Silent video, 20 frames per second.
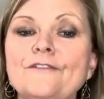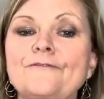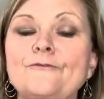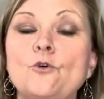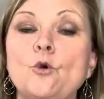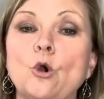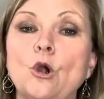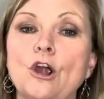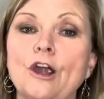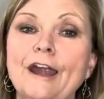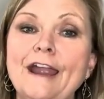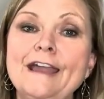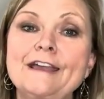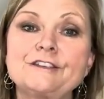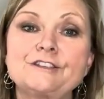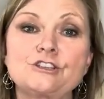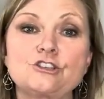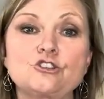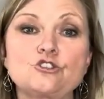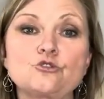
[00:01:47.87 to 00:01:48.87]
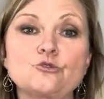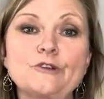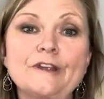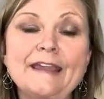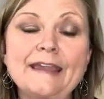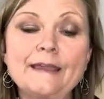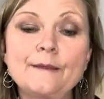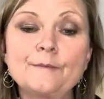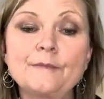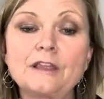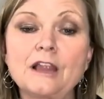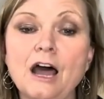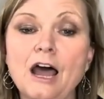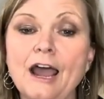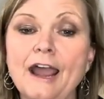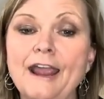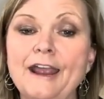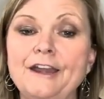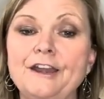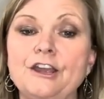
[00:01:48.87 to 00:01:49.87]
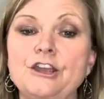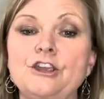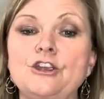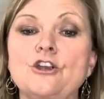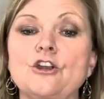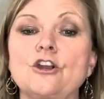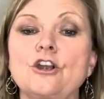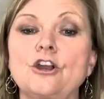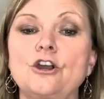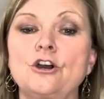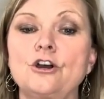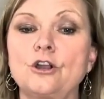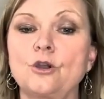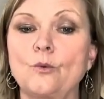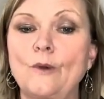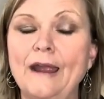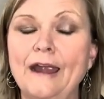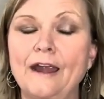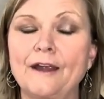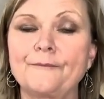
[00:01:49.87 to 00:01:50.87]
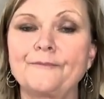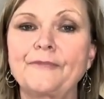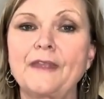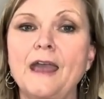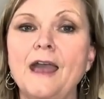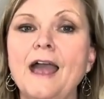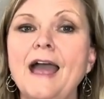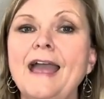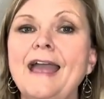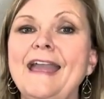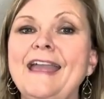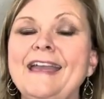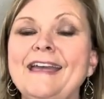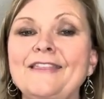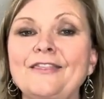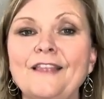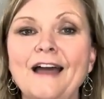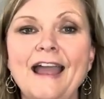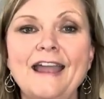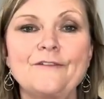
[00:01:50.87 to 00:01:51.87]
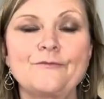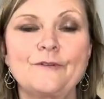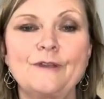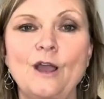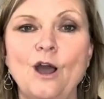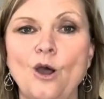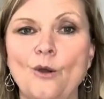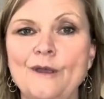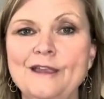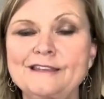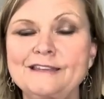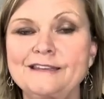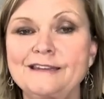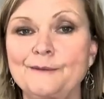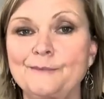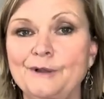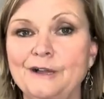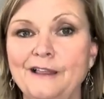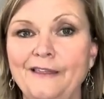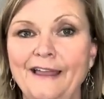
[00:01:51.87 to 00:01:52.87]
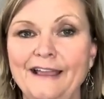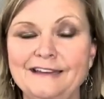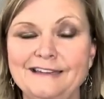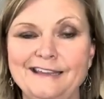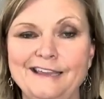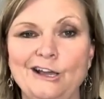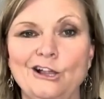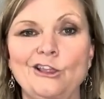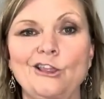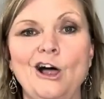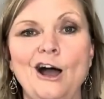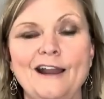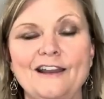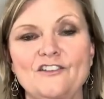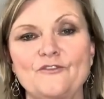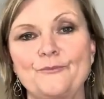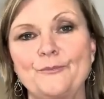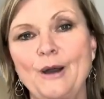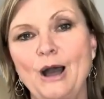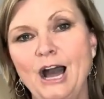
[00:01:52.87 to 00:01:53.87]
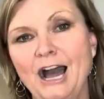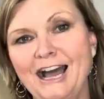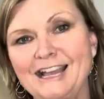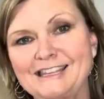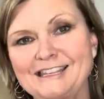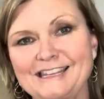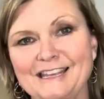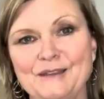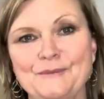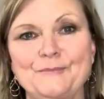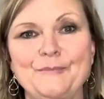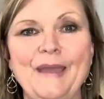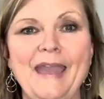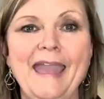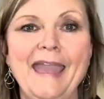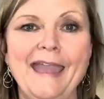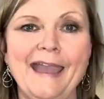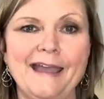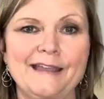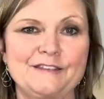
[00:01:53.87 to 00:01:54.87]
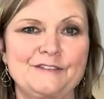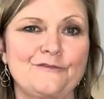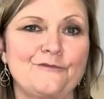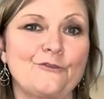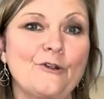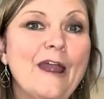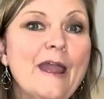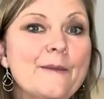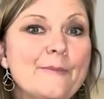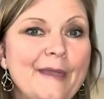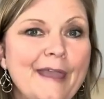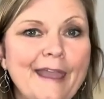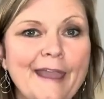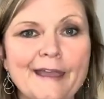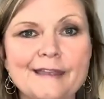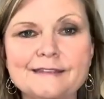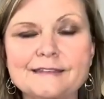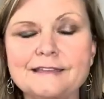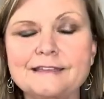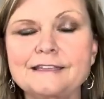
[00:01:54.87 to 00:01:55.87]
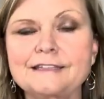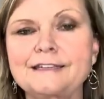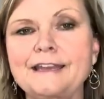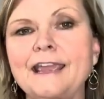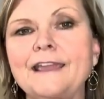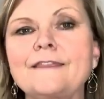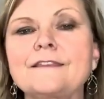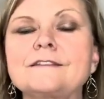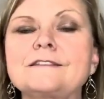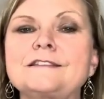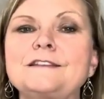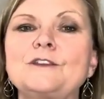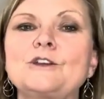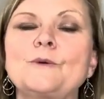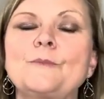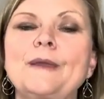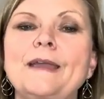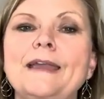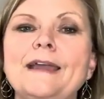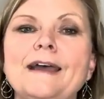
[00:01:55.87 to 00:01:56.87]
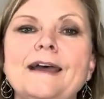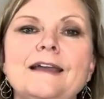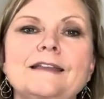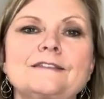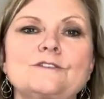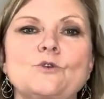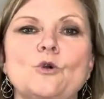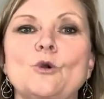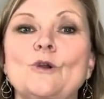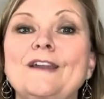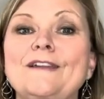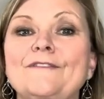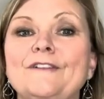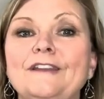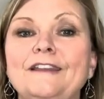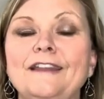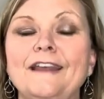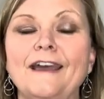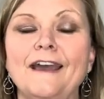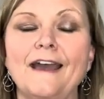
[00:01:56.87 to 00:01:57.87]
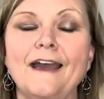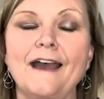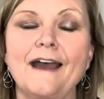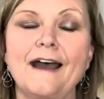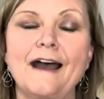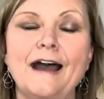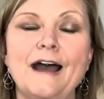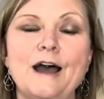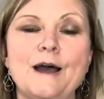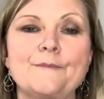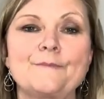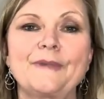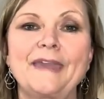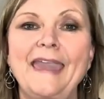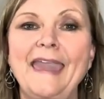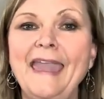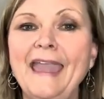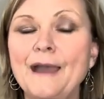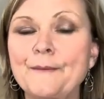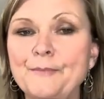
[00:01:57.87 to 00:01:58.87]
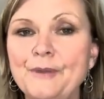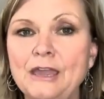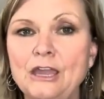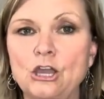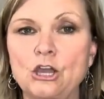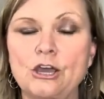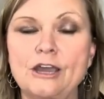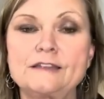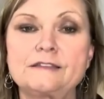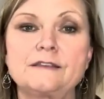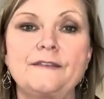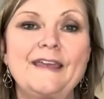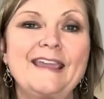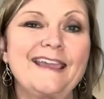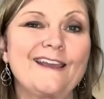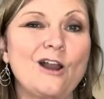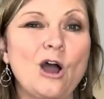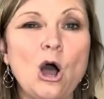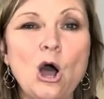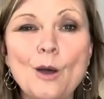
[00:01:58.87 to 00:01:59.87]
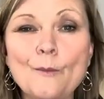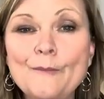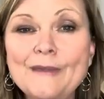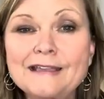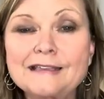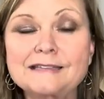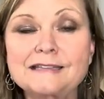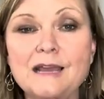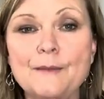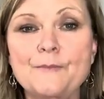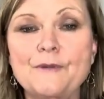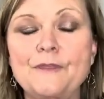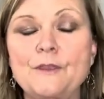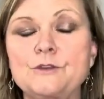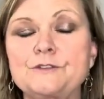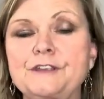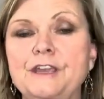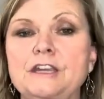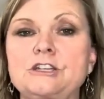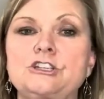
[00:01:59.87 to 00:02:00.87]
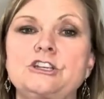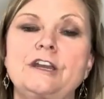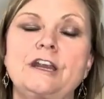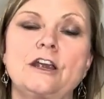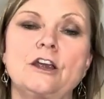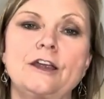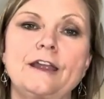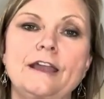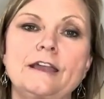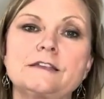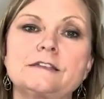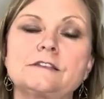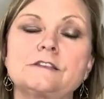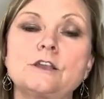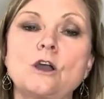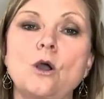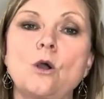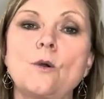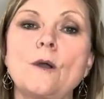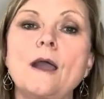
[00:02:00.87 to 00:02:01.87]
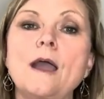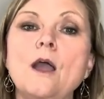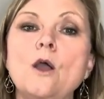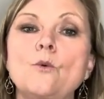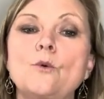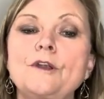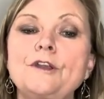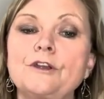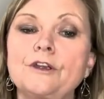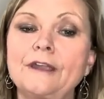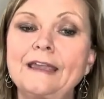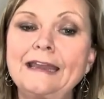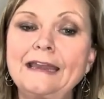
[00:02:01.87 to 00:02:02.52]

four is streamline your cookware. In life, we always end up collecting a lot of pots and pans, fry pans and stainless steel pans, or even camping goods, and they get all mixed up in those kitchen areas. So when you're